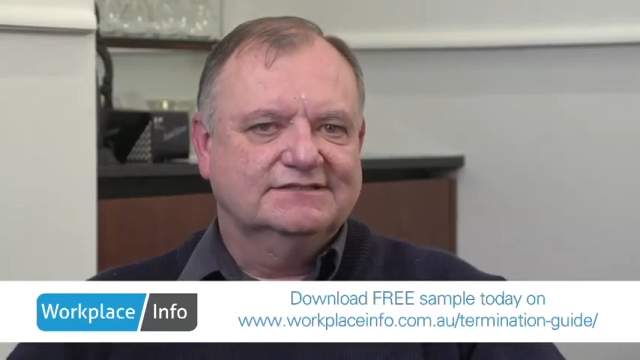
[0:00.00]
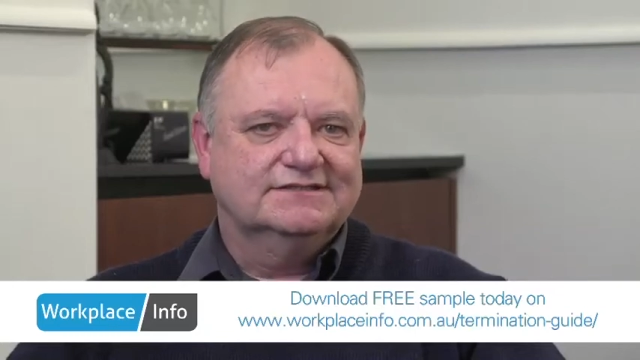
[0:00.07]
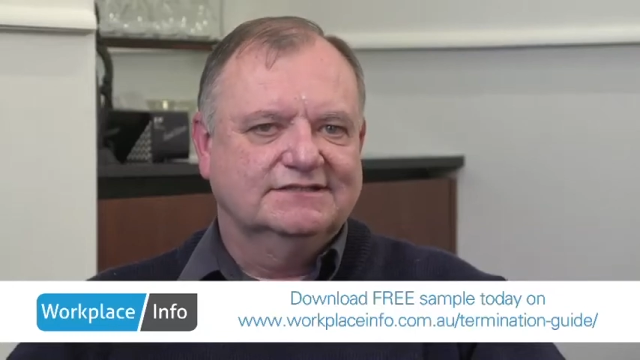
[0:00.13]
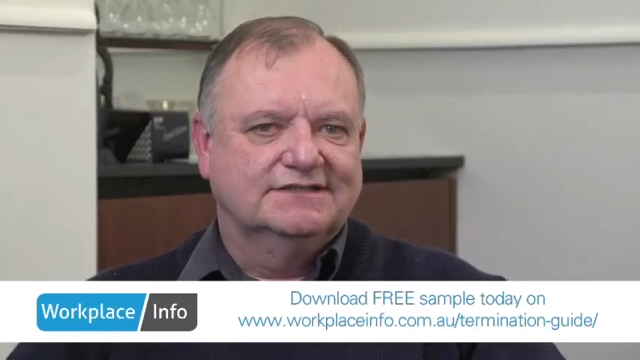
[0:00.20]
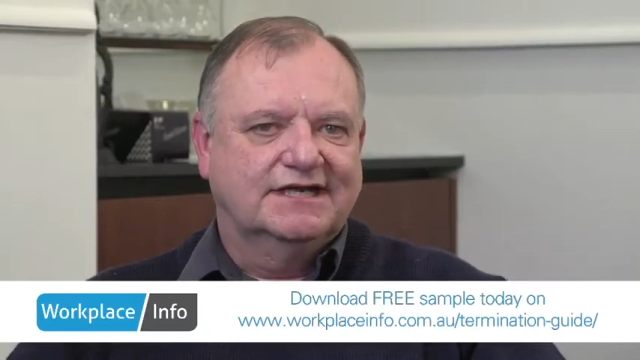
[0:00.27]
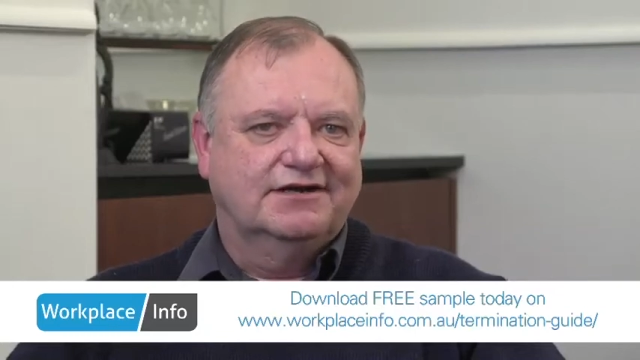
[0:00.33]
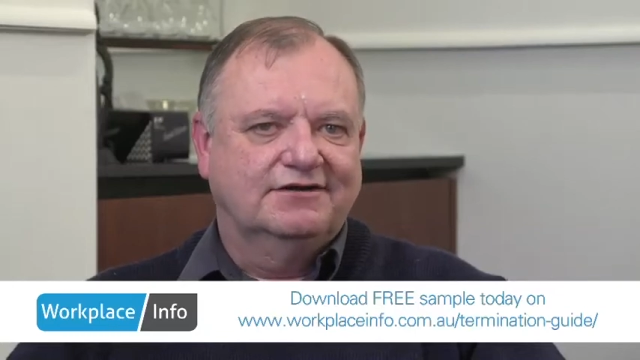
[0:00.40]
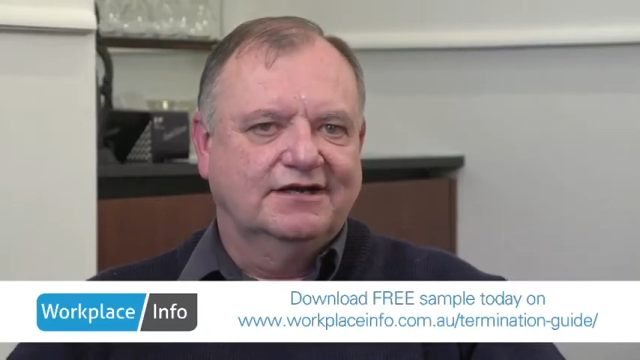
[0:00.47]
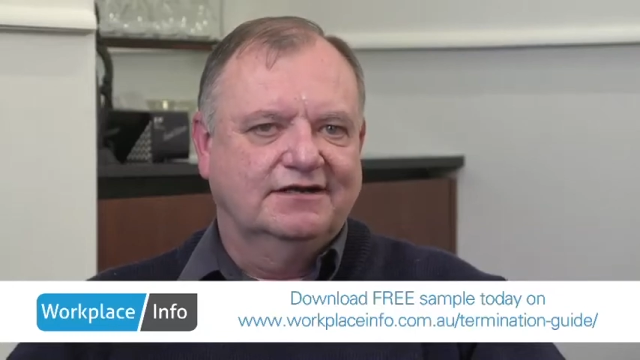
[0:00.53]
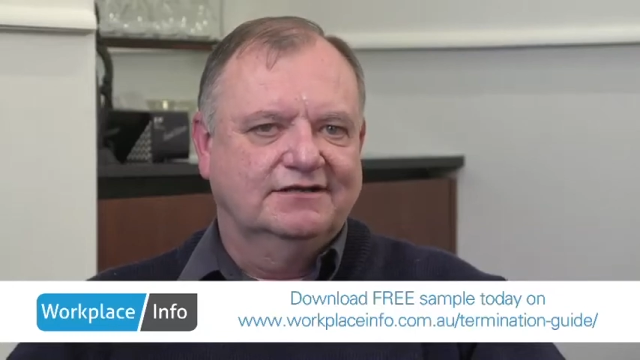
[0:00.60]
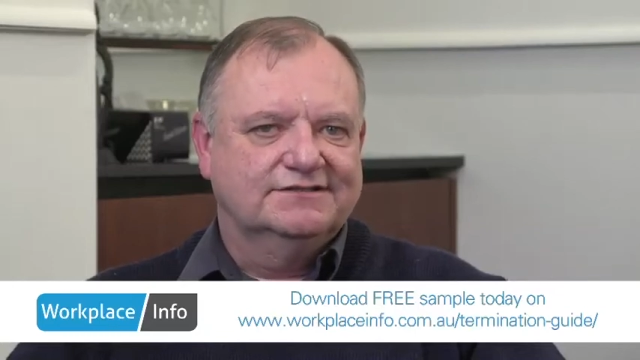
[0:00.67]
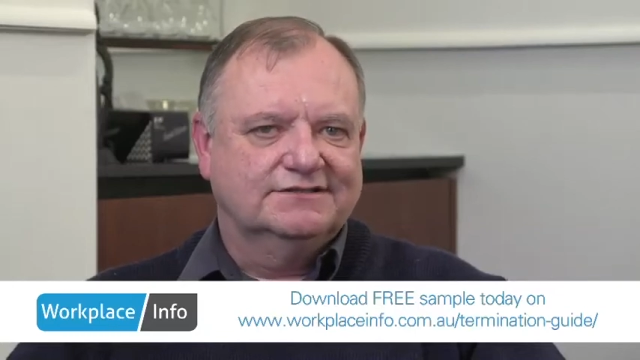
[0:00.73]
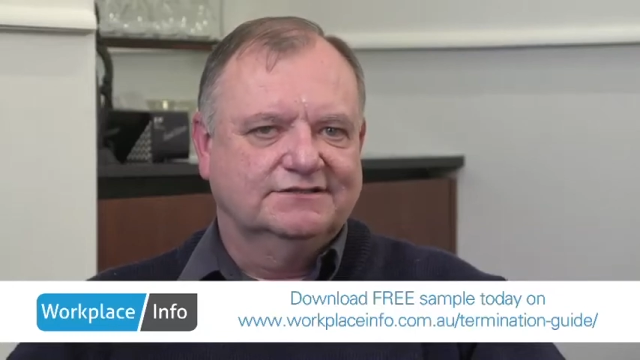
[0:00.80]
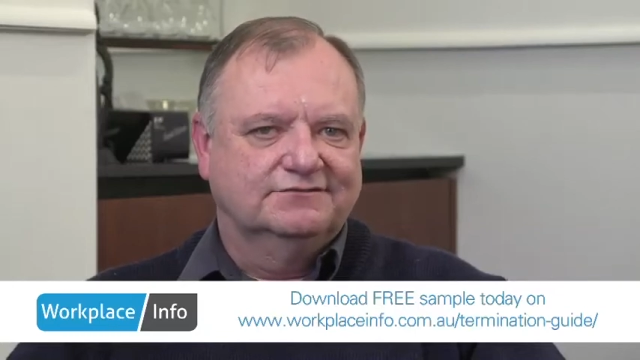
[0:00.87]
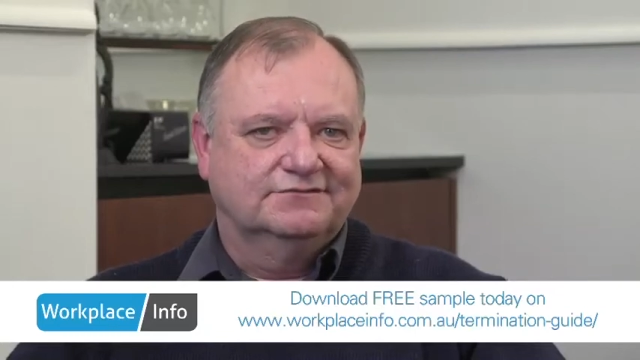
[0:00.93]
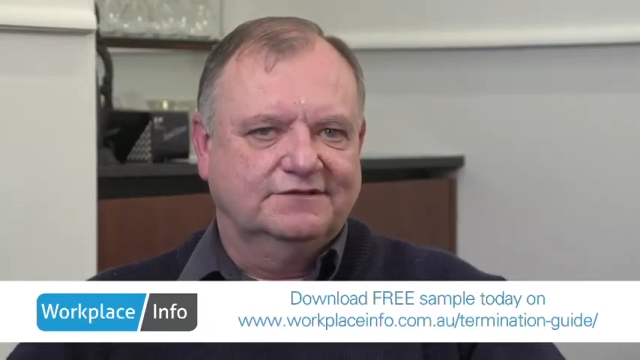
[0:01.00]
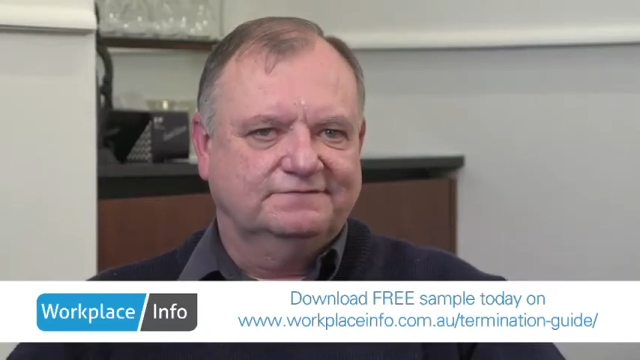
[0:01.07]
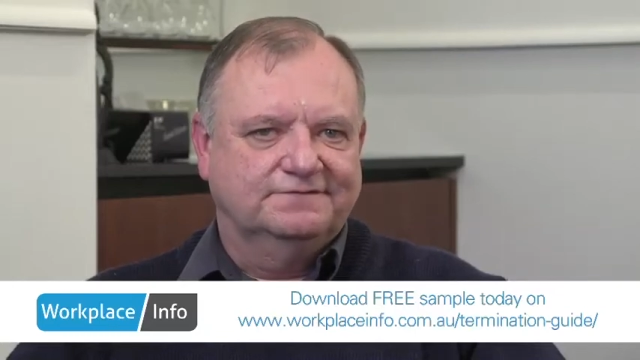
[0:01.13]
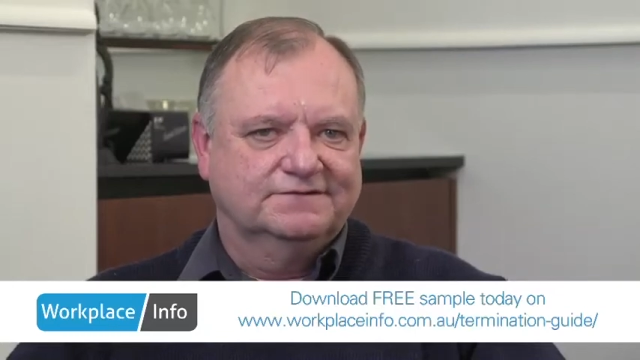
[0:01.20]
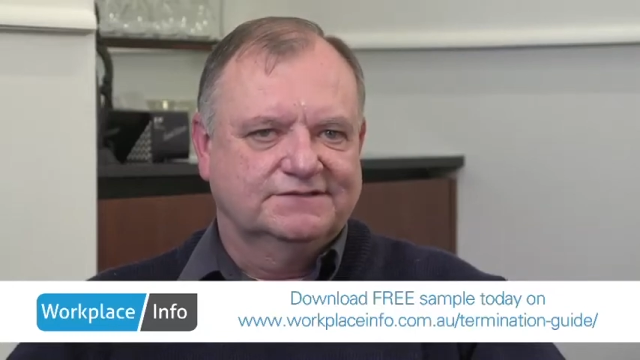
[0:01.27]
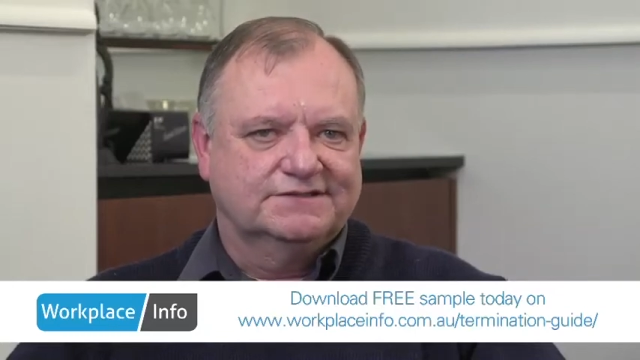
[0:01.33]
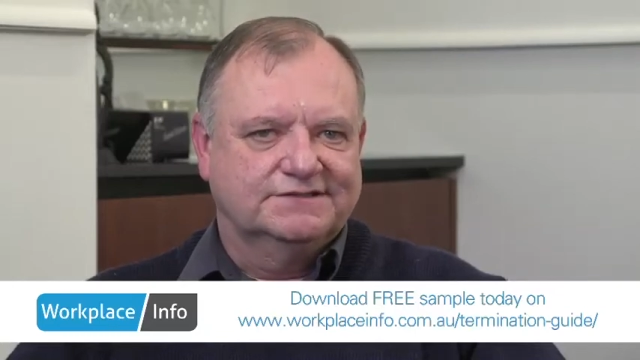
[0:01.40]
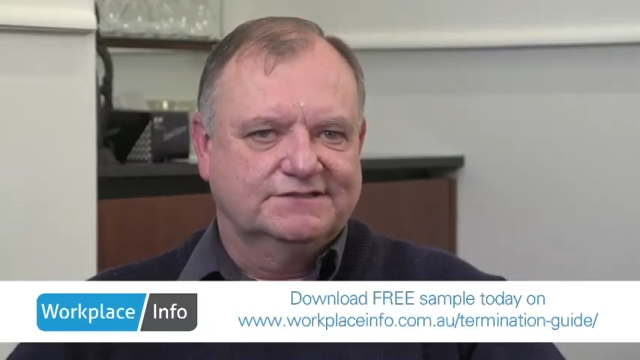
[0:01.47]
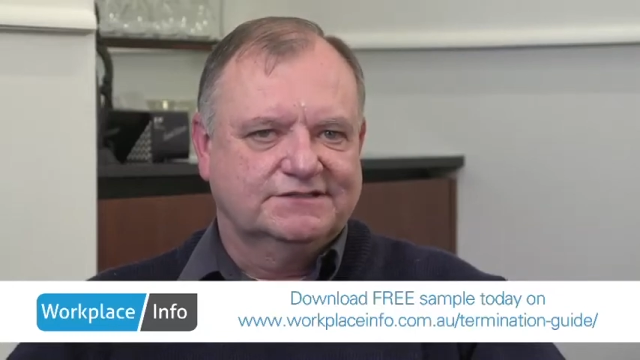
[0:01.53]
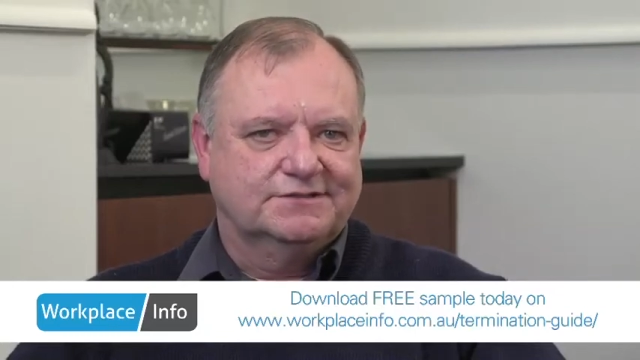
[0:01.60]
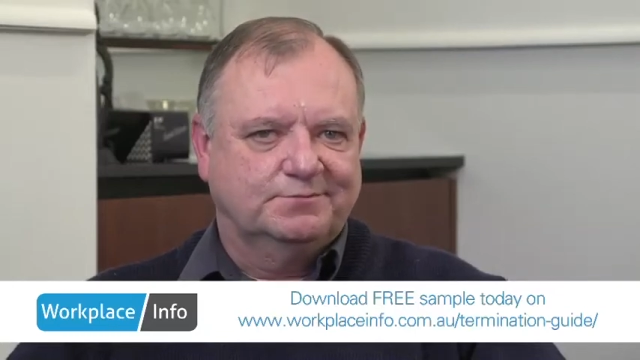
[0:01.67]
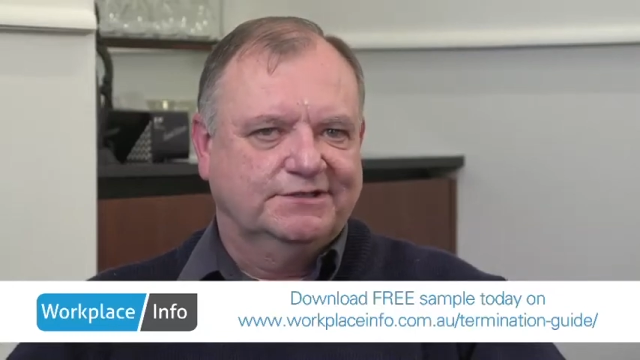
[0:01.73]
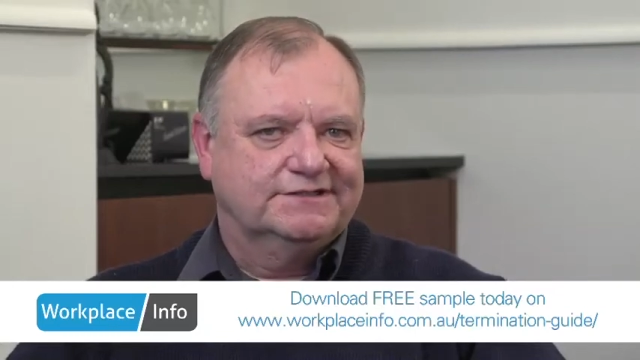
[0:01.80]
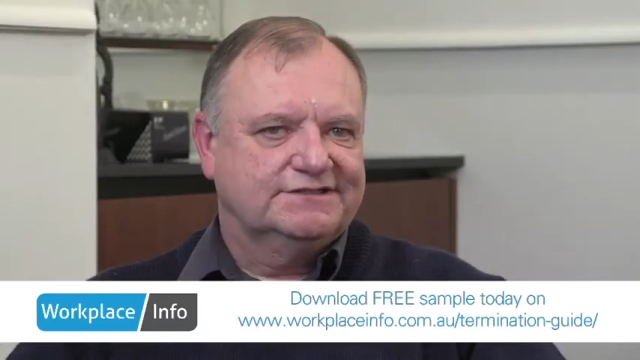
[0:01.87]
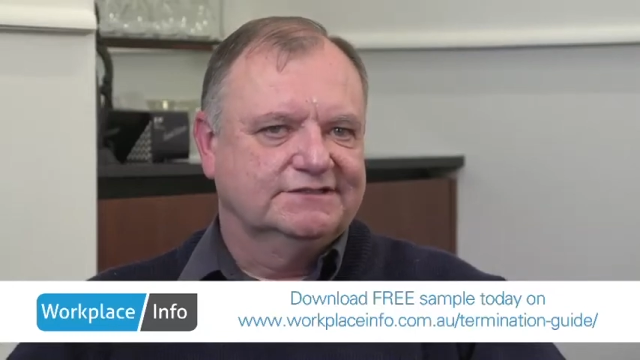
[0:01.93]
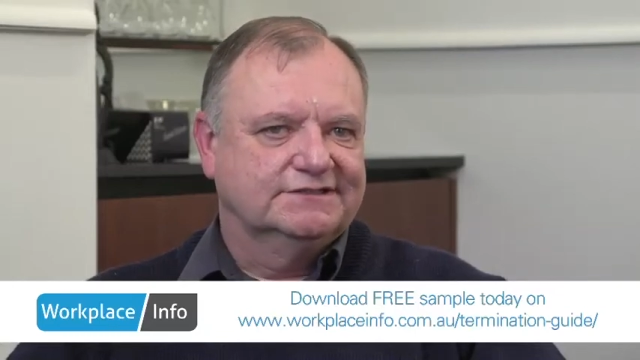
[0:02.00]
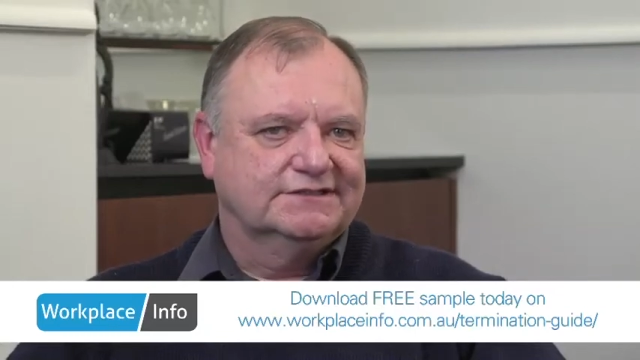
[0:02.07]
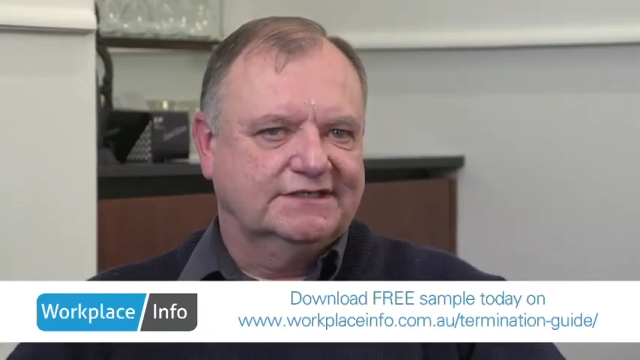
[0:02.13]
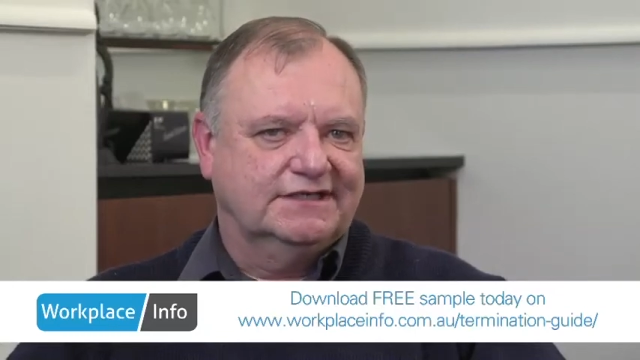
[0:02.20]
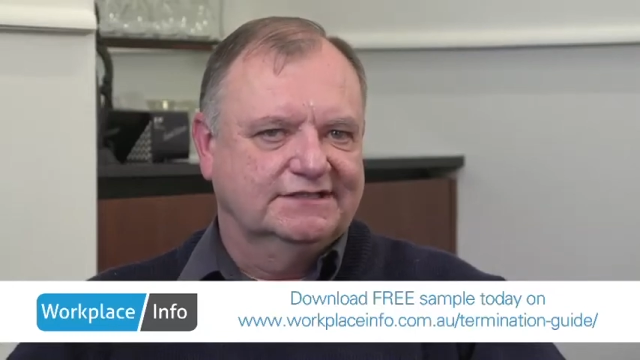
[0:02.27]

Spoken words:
scenarios and references to precedent